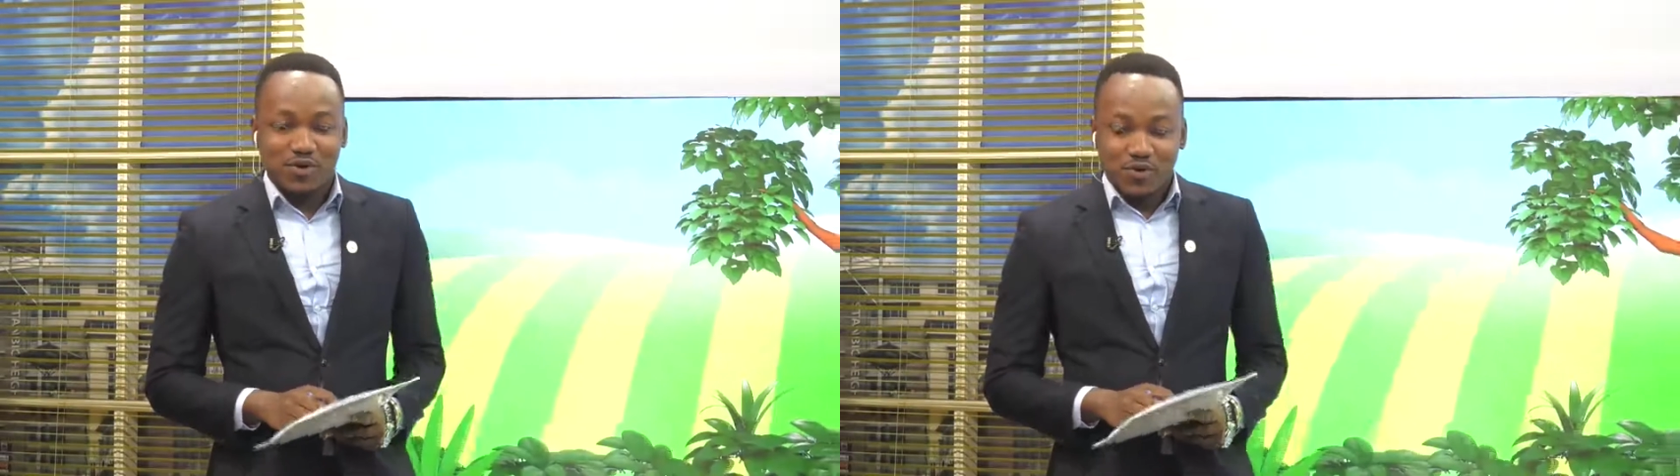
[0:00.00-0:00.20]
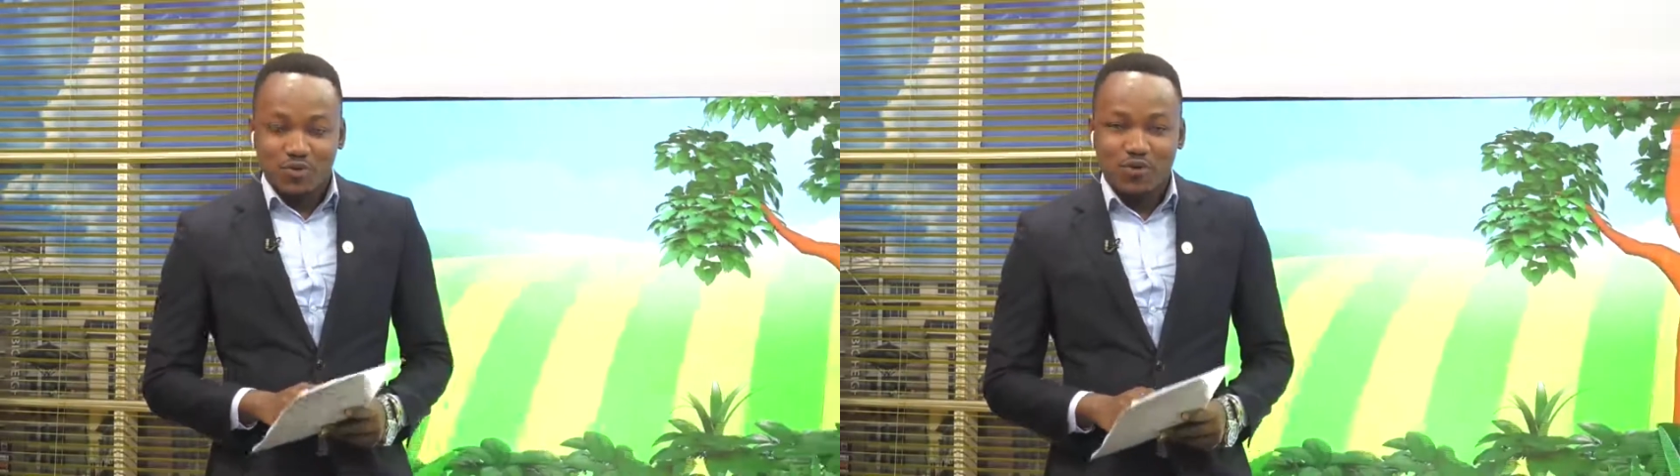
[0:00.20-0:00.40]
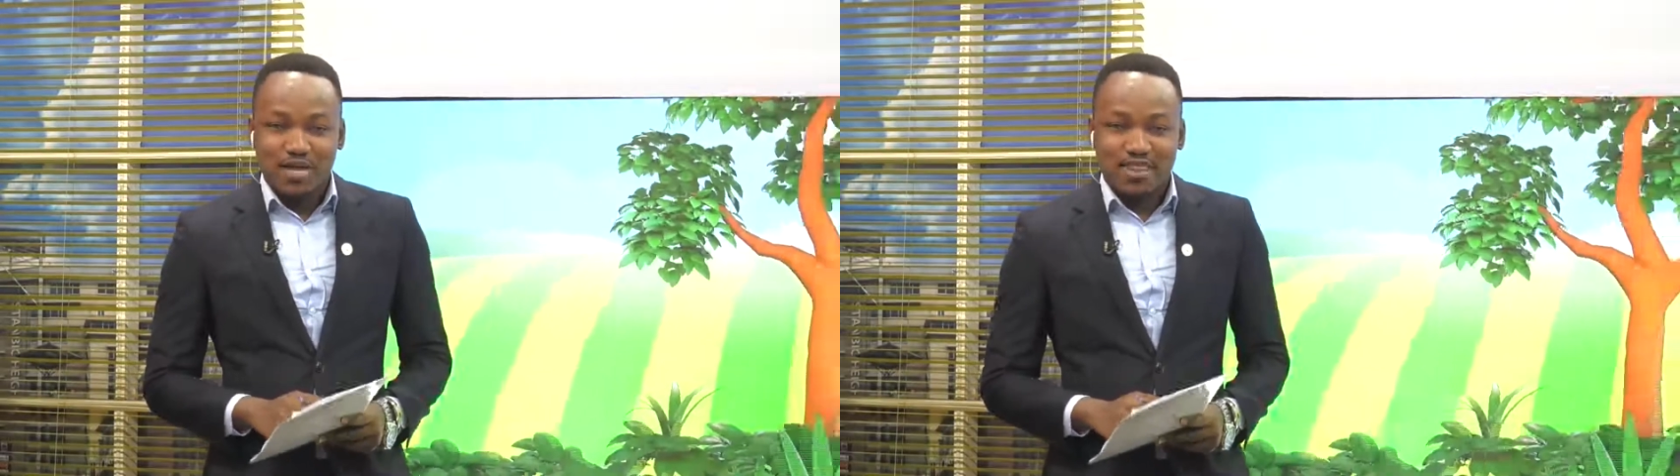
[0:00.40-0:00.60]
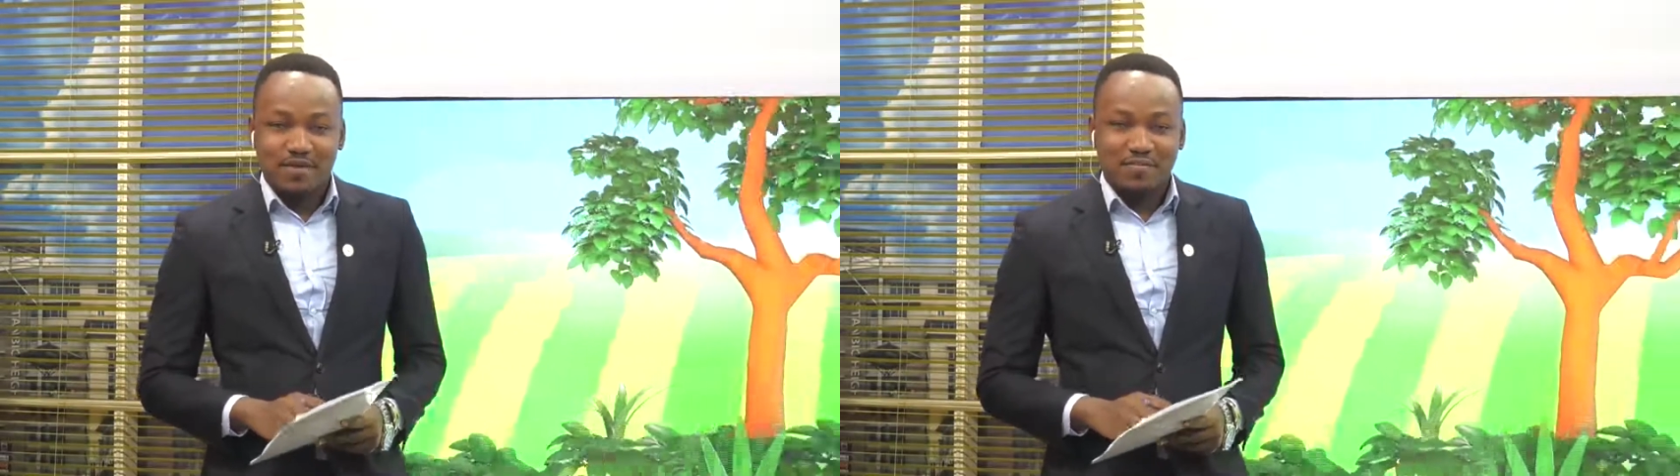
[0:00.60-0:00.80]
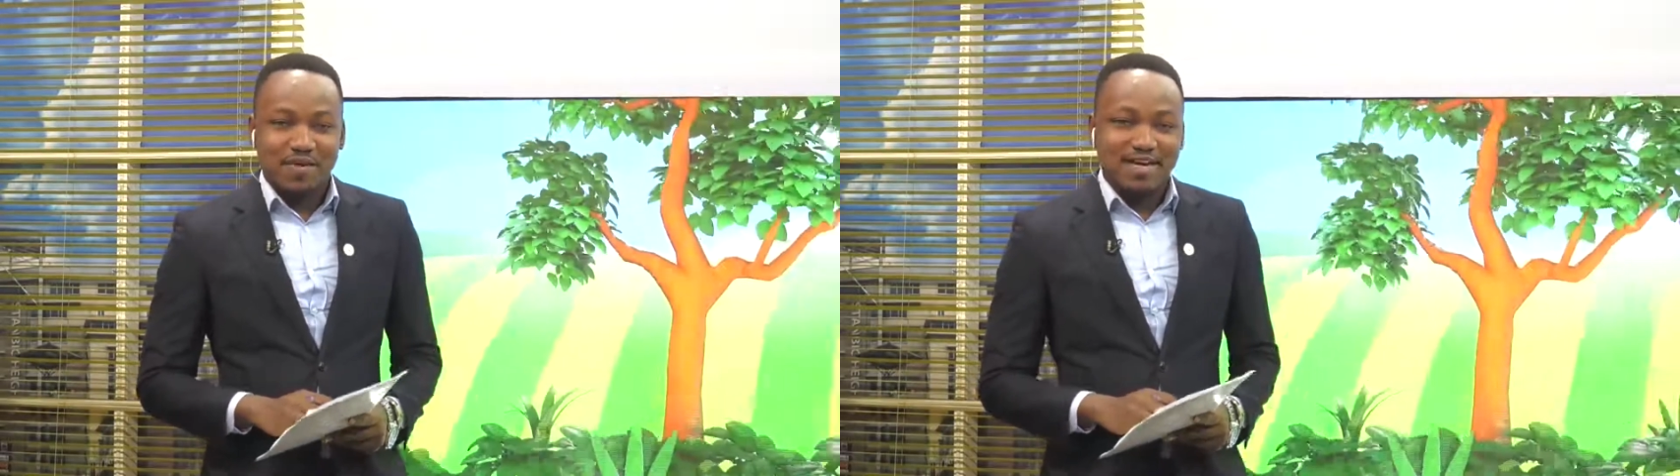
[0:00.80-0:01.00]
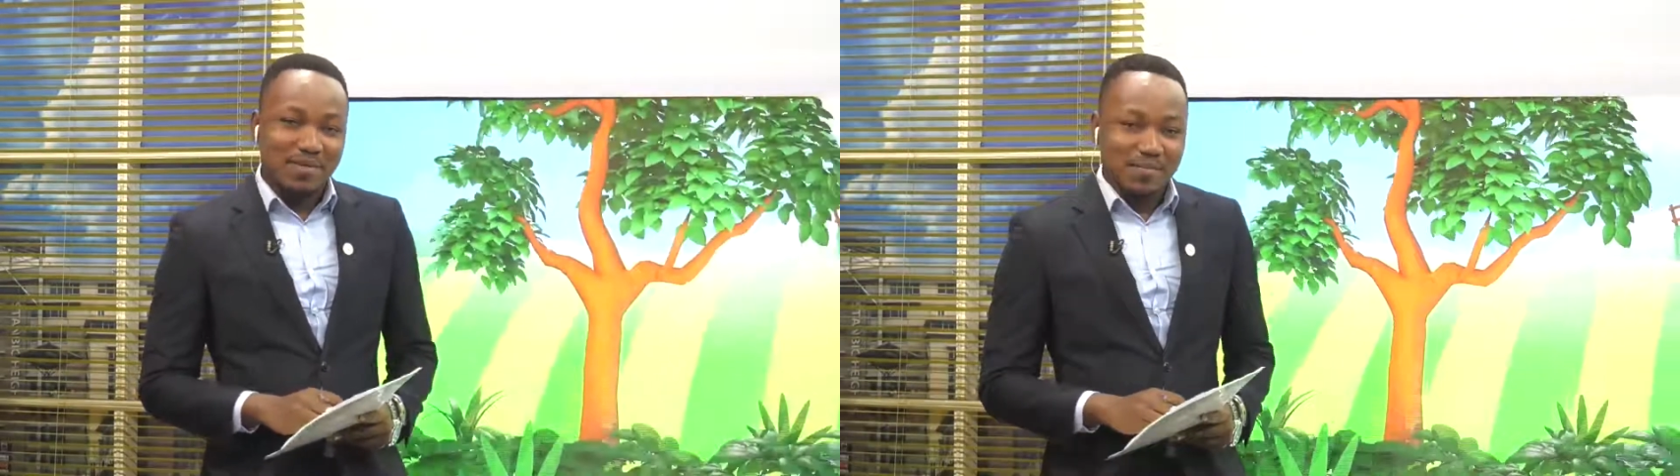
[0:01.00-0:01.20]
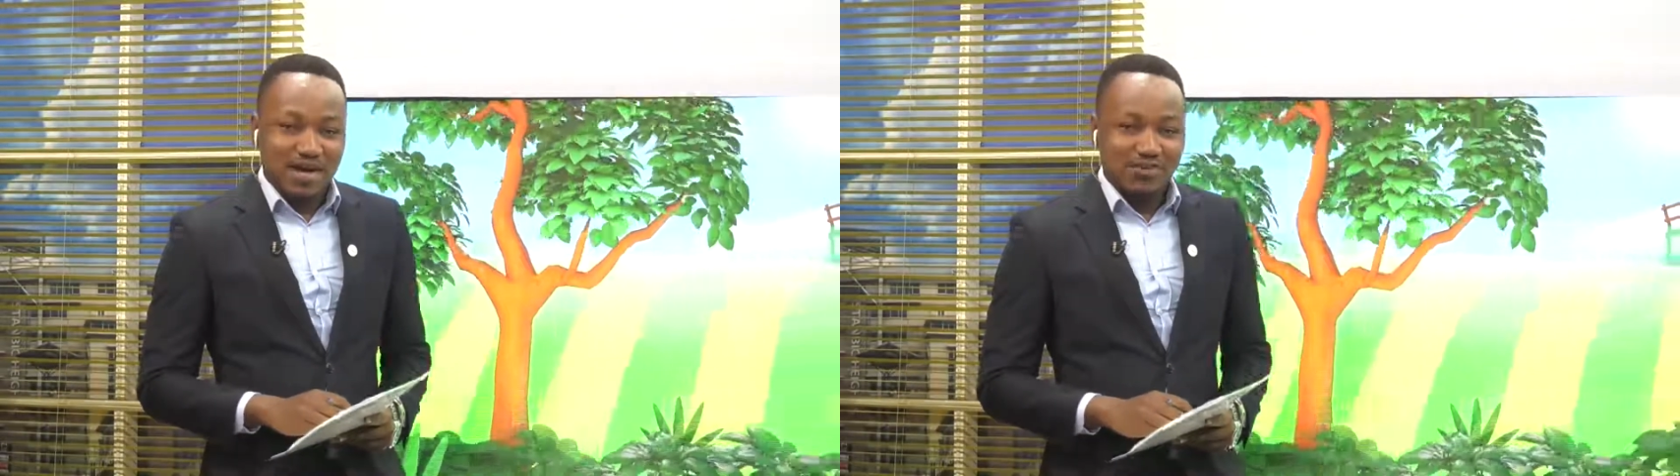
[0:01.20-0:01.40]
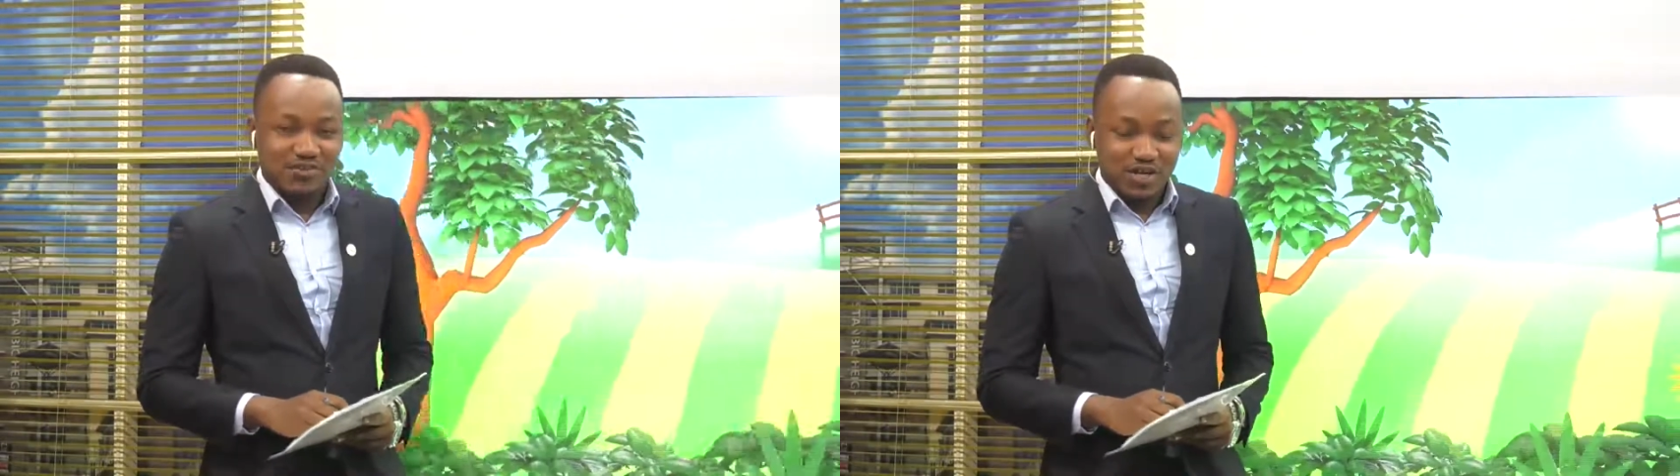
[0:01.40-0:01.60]
with Madame
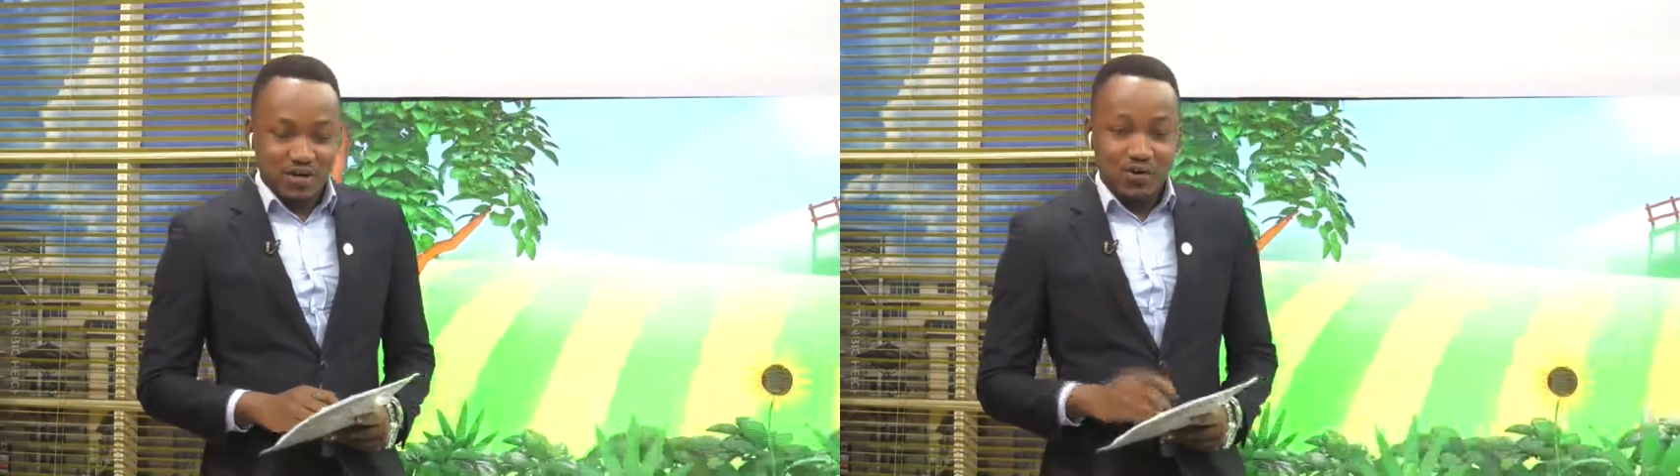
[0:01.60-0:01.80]
Catherine,